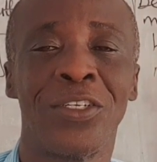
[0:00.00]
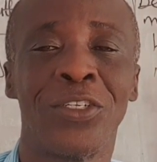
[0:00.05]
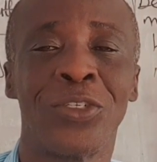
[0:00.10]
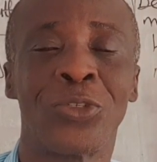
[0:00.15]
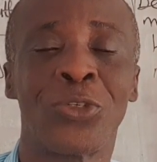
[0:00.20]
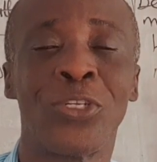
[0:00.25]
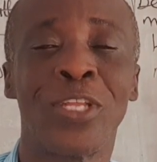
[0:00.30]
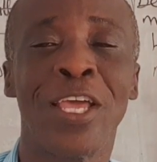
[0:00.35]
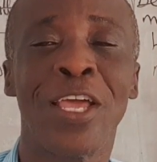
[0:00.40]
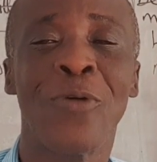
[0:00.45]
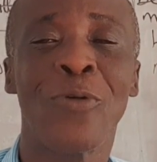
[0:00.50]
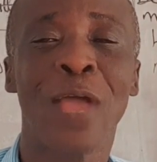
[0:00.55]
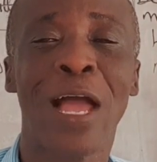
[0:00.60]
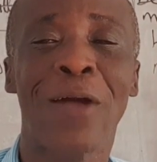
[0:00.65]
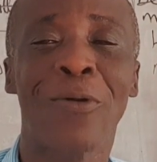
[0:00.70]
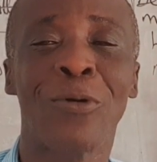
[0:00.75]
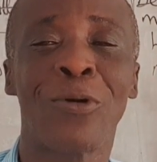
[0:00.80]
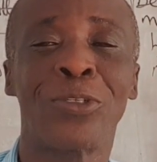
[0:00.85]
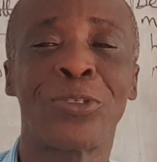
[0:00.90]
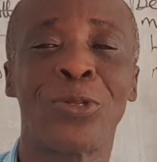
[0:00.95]
Today we
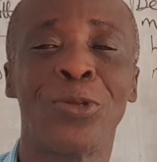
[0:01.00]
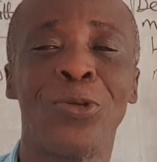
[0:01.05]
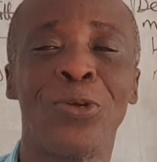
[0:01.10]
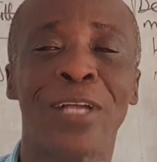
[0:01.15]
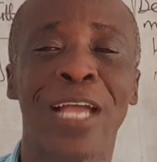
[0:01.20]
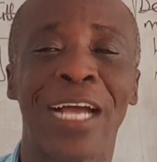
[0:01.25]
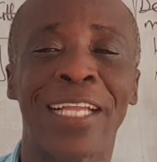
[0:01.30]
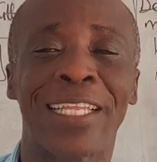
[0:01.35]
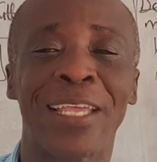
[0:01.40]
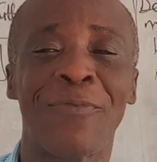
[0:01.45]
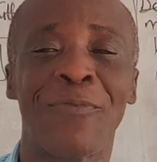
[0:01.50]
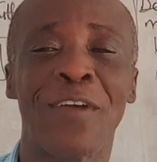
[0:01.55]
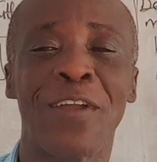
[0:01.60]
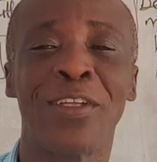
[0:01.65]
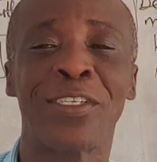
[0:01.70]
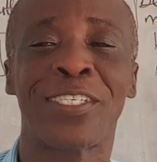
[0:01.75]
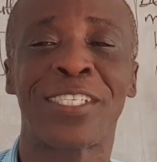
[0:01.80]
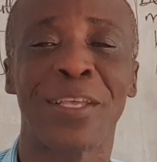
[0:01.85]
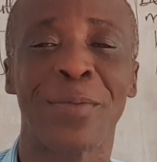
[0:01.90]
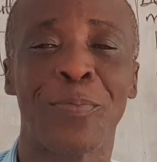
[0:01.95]
are going to look at a
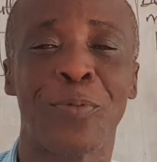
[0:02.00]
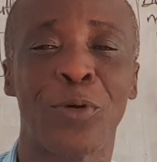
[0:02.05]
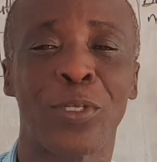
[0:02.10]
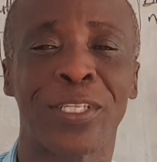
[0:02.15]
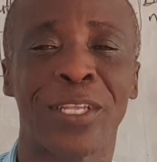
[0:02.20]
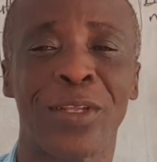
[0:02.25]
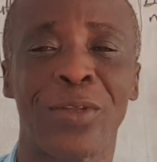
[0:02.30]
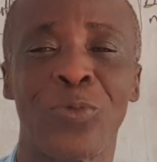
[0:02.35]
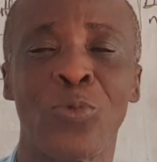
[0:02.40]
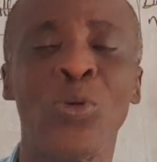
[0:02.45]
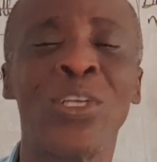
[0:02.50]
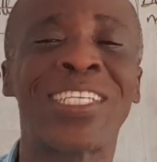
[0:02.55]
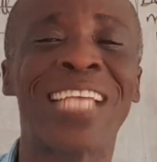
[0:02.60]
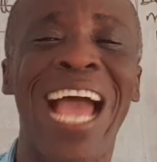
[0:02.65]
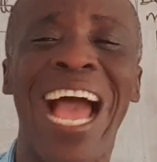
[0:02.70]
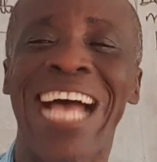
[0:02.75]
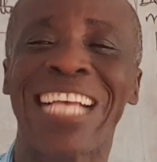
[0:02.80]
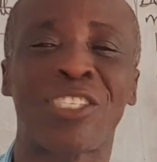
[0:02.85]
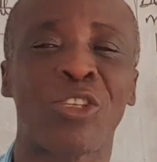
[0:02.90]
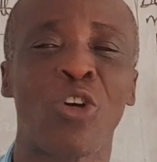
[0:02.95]
very simple thing which
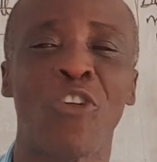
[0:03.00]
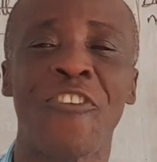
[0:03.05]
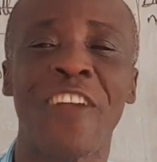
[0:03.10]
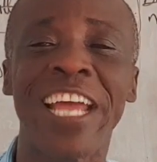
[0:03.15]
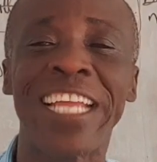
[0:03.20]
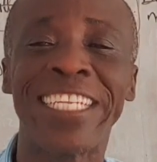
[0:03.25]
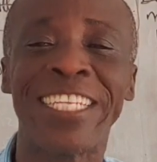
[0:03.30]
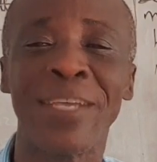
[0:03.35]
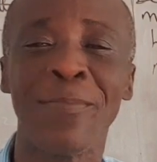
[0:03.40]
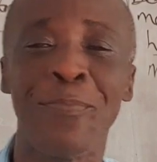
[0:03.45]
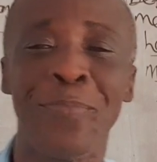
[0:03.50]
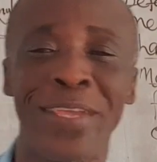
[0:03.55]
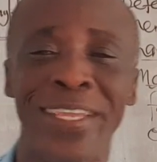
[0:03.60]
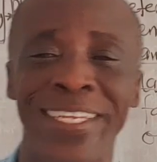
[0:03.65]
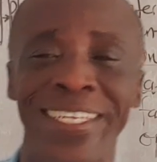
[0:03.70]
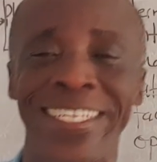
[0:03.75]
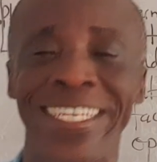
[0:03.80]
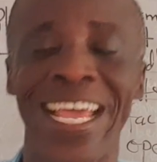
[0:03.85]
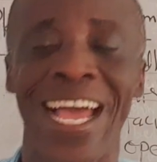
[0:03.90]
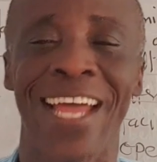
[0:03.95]
has already
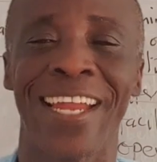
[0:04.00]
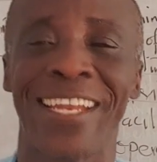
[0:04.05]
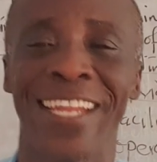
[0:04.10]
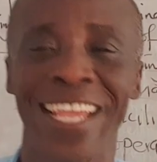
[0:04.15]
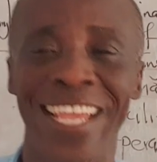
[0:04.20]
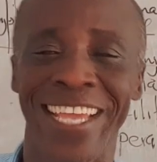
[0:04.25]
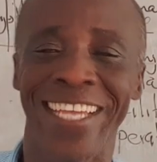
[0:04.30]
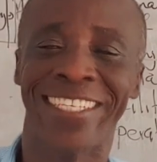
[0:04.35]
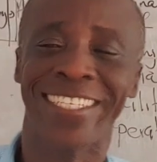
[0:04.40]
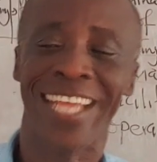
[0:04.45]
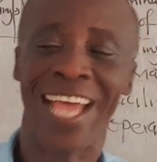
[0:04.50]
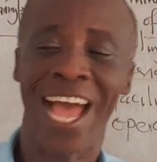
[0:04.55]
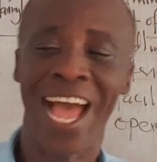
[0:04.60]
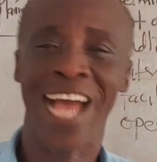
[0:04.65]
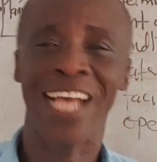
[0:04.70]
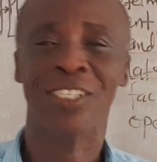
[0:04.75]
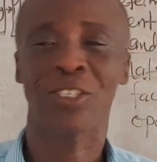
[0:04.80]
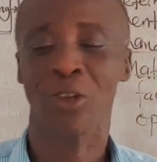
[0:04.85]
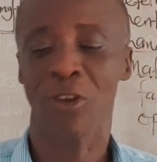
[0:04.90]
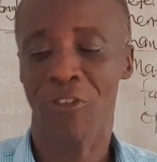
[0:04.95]
been done. It
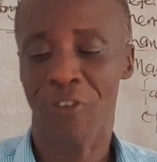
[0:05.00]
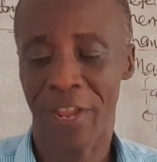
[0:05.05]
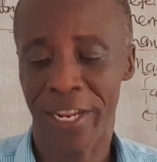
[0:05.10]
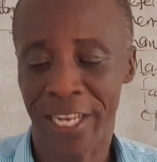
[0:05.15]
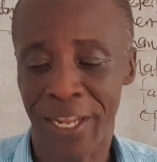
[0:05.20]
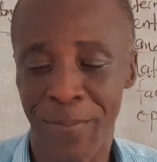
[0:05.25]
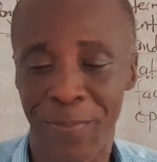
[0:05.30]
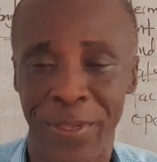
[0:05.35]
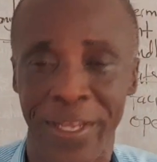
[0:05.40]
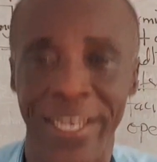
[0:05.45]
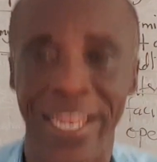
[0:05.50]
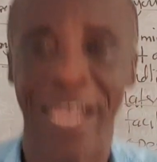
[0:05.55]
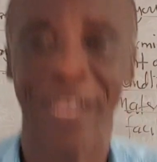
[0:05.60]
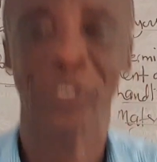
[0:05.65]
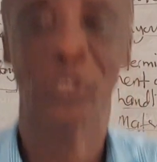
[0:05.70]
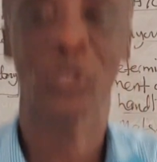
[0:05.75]
has already been done.